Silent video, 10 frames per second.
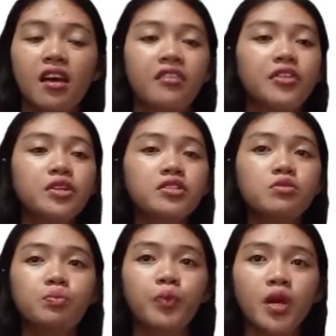Those
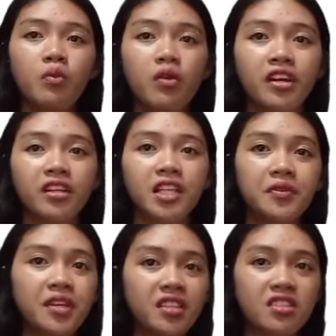pre-war
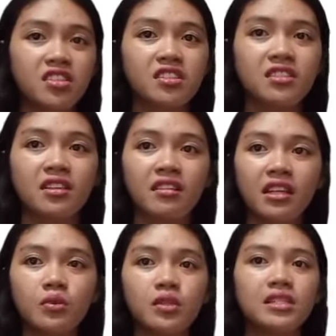caricatures
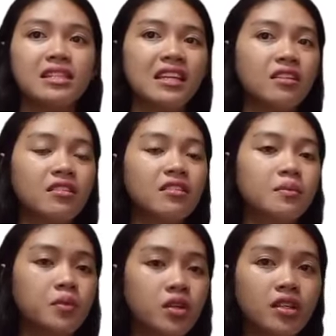that were seen on the
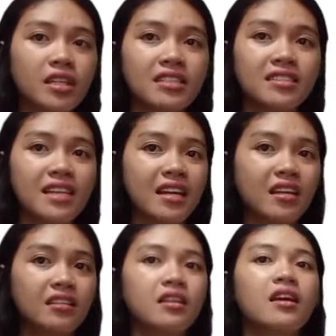book
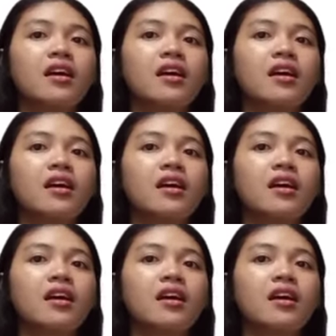entitled